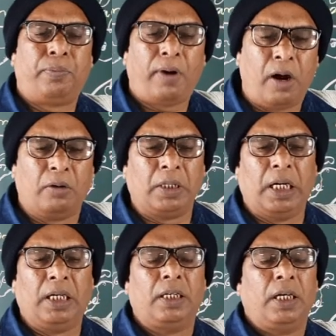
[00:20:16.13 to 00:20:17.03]
found
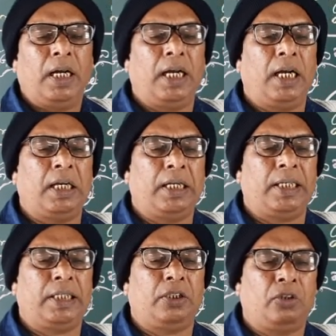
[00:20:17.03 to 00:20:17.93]

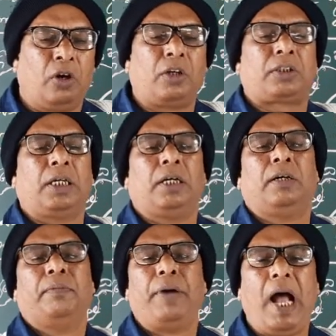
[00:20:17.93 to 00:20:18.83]
a not
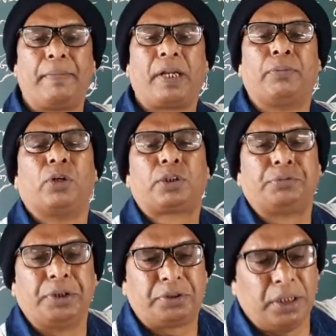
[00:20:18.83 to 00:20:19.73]
favorable
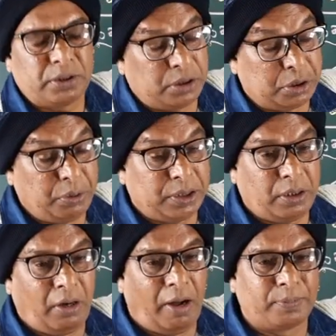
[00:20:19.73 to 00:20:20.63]

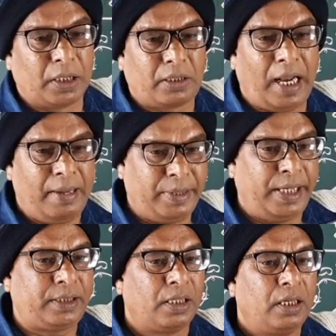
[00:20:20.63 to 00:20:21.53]
situation of the climate